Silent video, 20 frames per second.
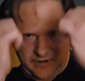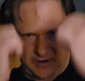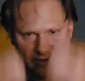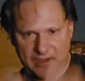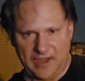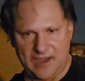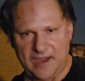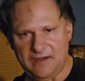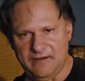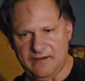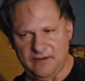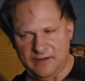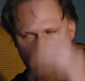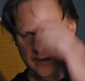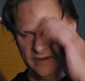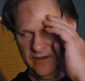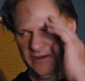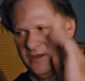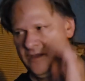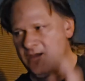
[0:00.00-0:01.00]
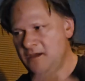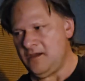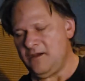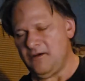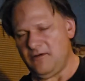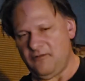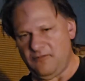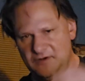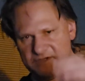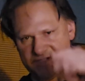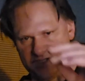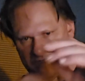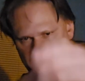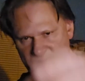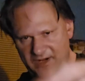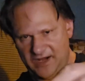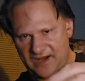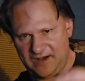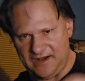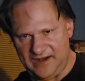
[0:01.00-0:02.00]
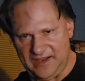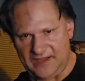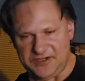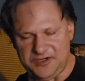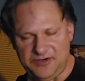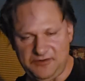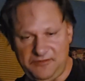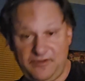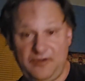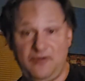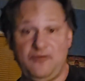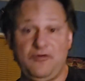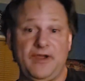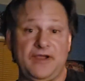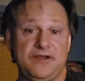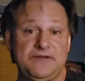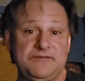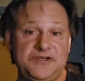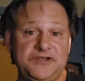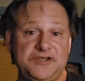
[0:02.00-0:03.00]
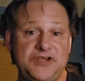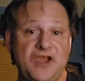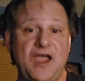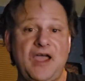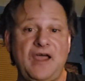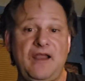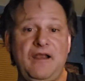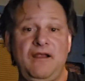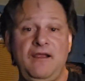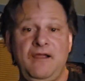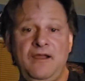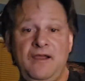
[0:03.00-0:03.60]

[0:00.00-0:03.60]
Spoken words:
okay, where somebody can hit you with a quick shot,